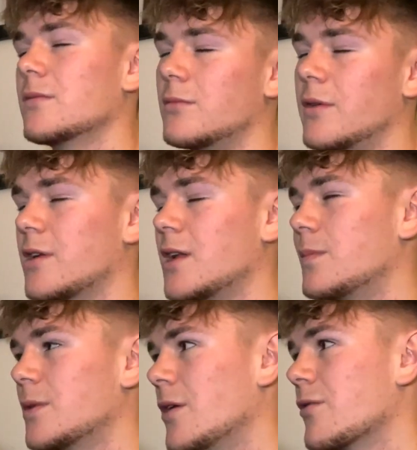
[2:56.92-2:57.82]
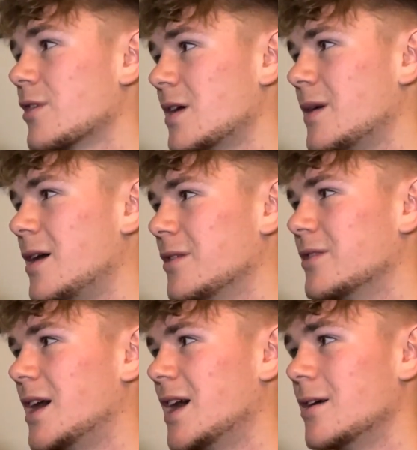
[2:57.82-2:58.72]
with a club card, £3 a
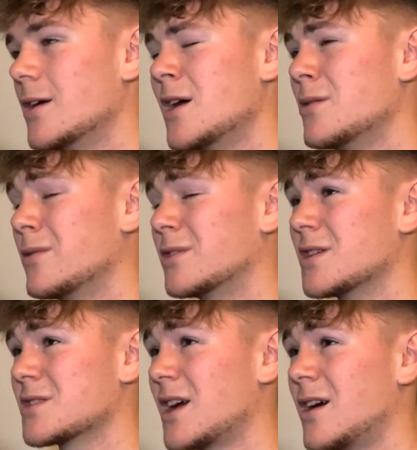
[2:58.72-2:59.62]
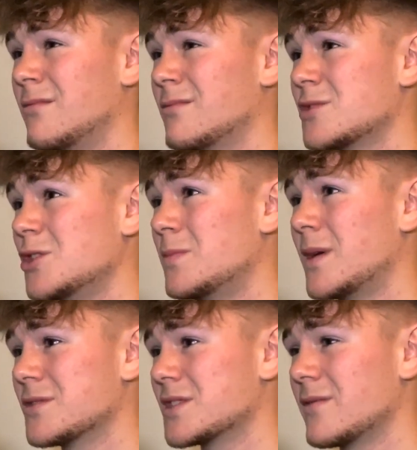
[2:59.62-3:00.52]
day with a discount,
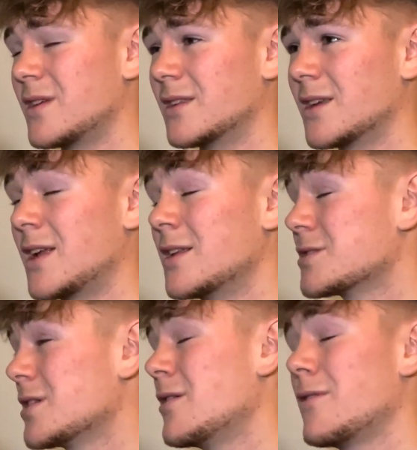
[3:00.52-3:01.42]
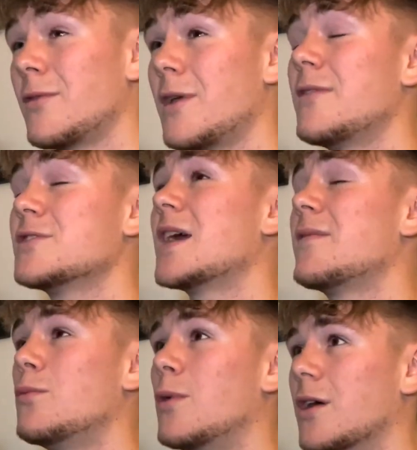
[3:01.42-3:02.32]
£2.70 a day.
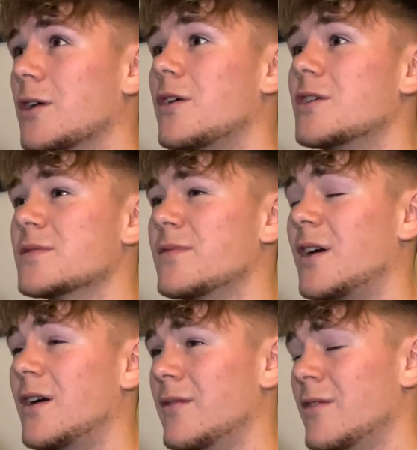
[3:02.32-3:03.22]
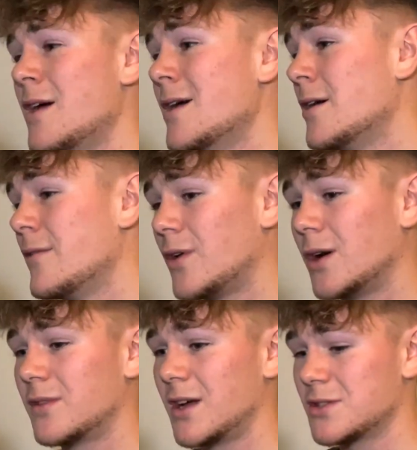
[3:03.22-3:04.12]
If you work a 9 to 5,
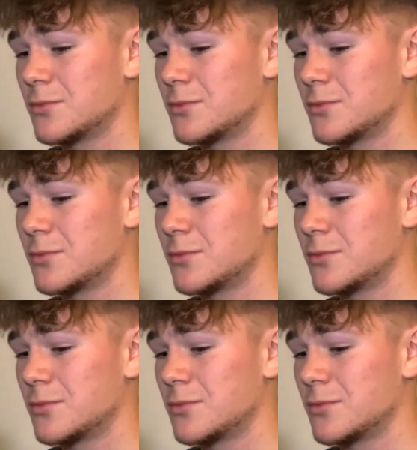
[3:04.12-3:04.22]
5 days a